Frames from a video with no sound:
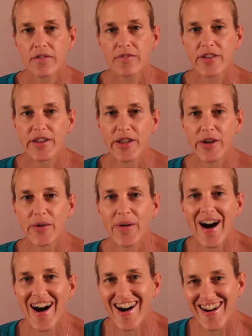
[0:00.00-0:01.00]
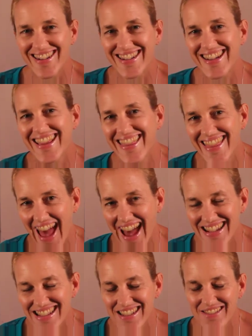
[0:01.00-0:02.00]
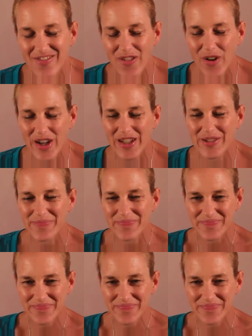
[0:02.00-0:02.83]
video on that for you.